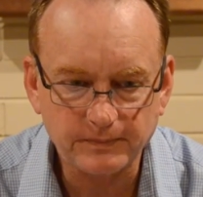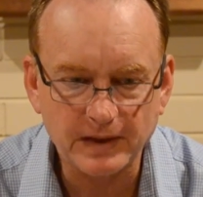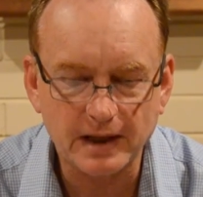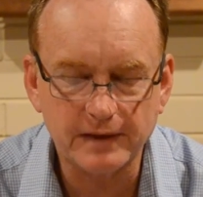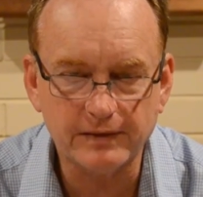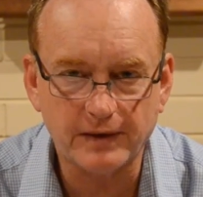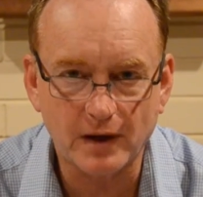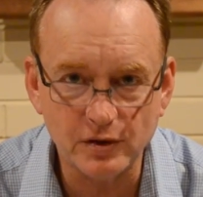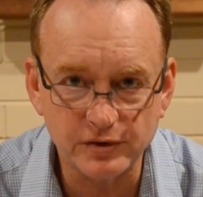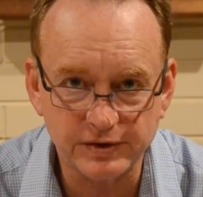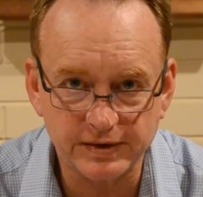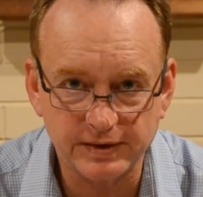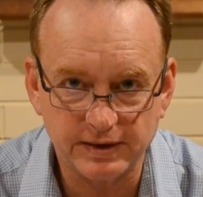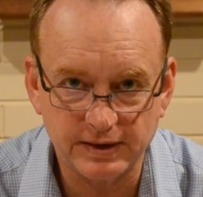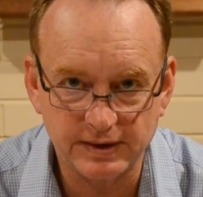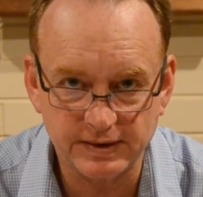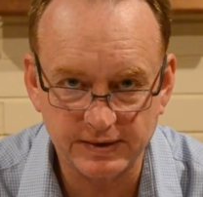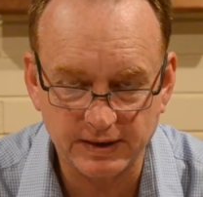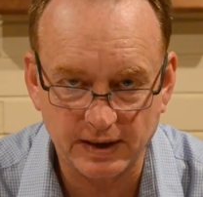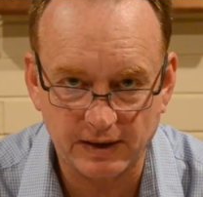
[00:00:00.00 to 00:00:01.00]
Those are
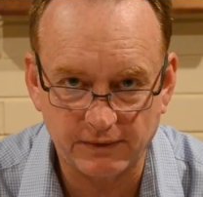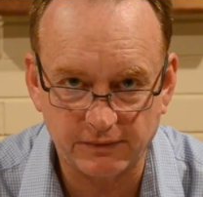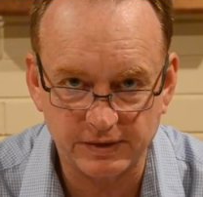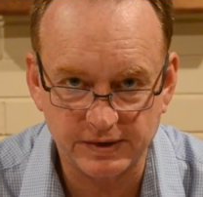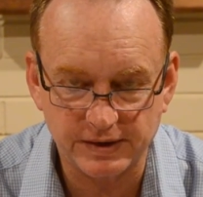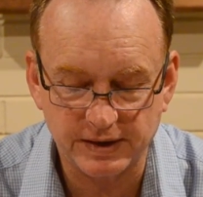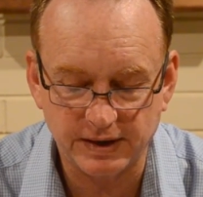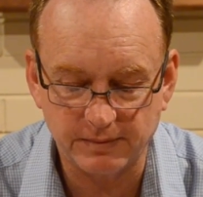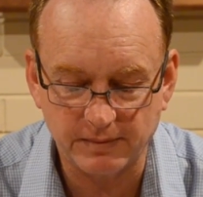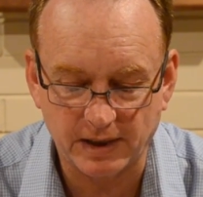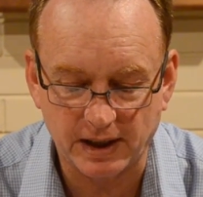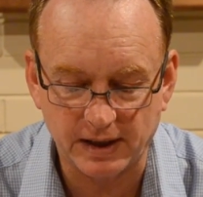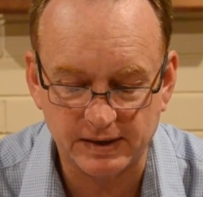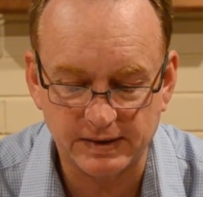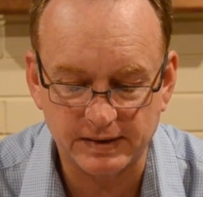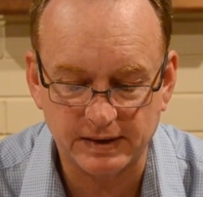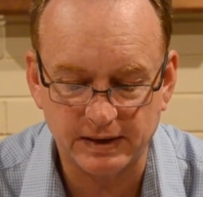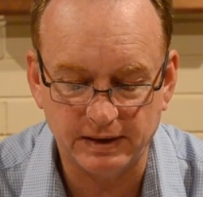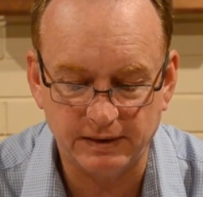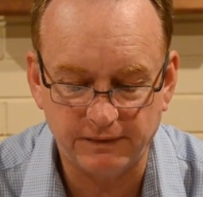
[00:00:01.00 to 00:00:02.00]
the discoveries he
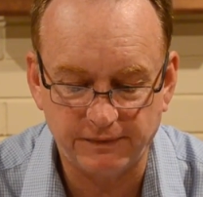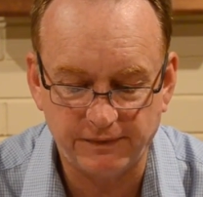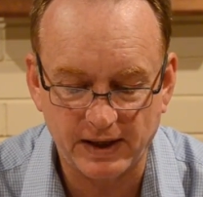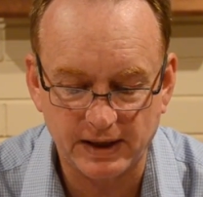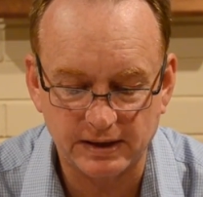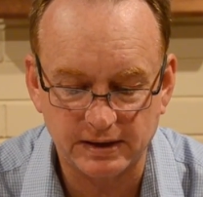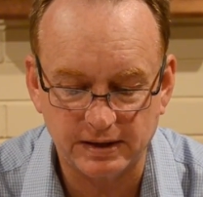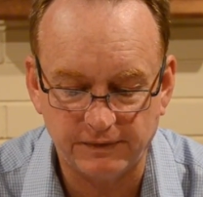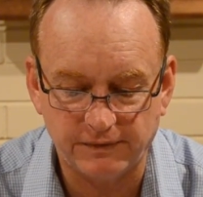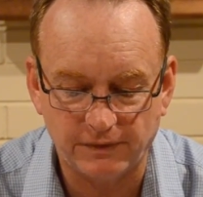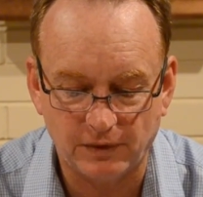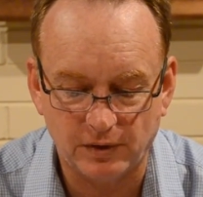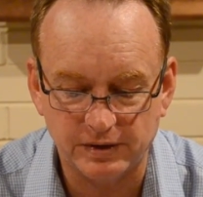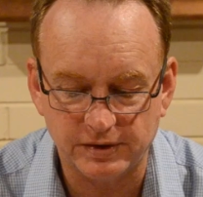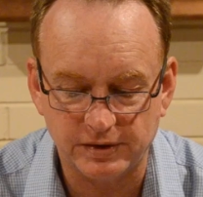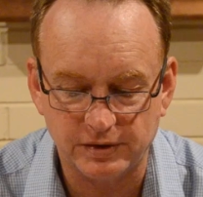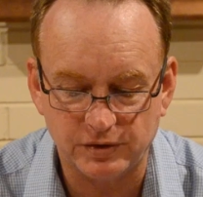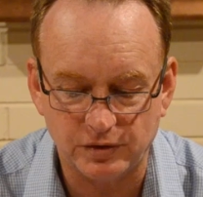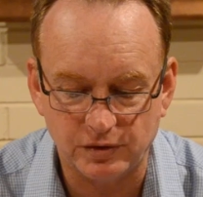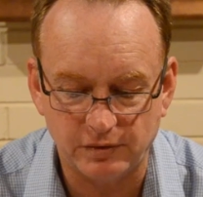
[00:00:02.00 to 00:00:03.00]
makes, and in fact he
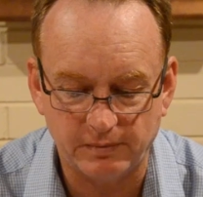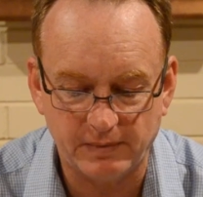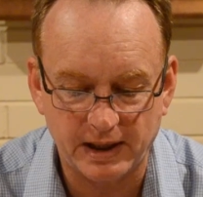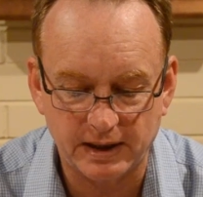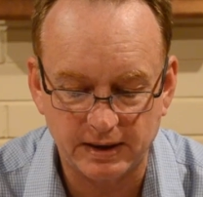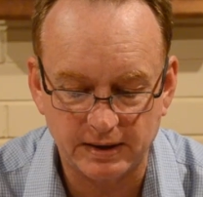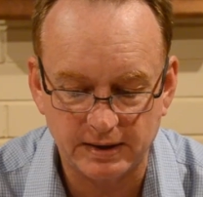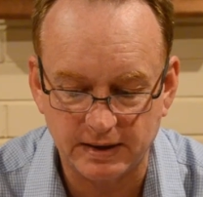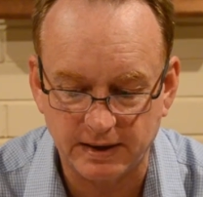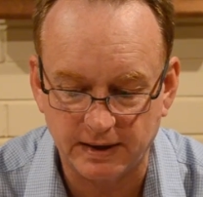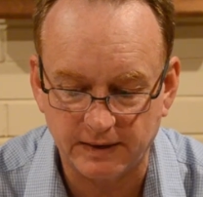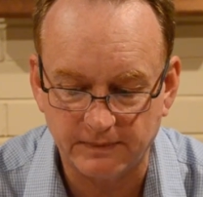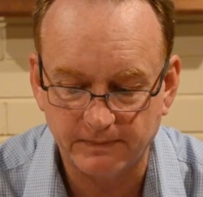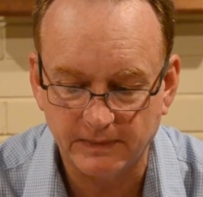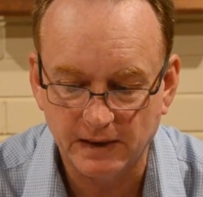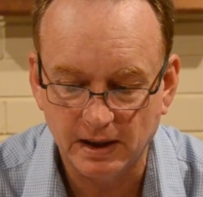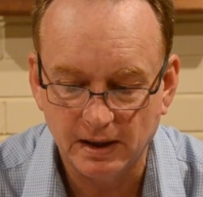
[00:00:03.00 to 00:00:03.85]
finds his humanity.